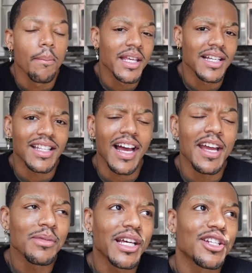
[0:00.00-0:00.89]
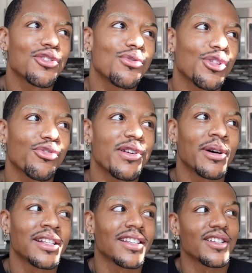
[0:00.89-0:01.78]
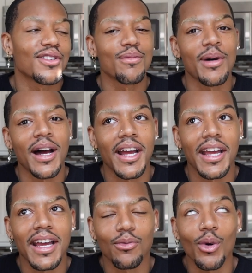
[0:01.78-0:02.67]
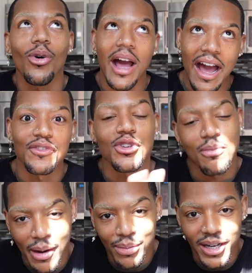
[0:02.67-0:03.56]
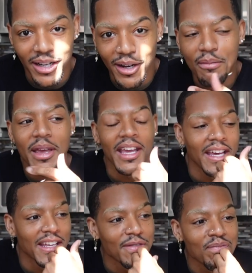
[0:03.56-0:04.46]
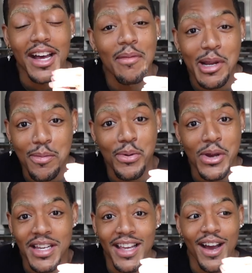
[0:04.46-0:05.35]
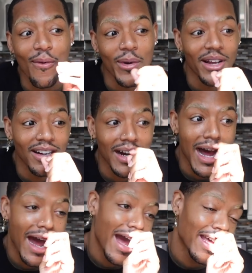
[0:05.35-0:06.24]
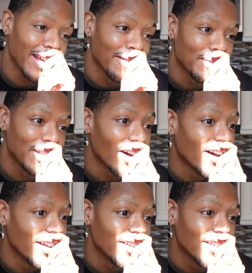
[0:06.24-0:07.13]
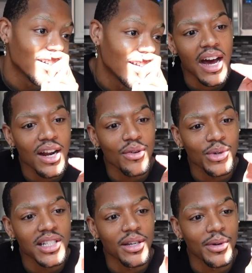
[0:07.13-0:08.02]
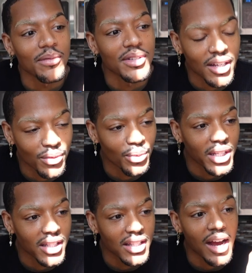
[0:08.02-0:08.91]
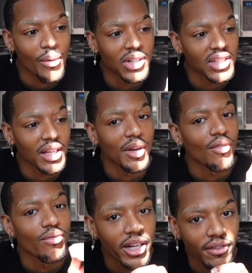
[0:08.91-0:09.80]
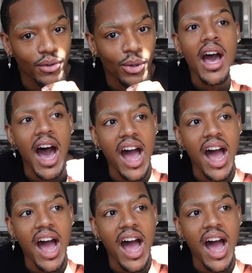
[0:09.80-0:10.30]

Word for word: But yes, I am like 2 or 3 months into my, well, after my breakup. And I'm at a point now where I am done. I don't wanna say what I'm done with. I wanna say what I'm ready for.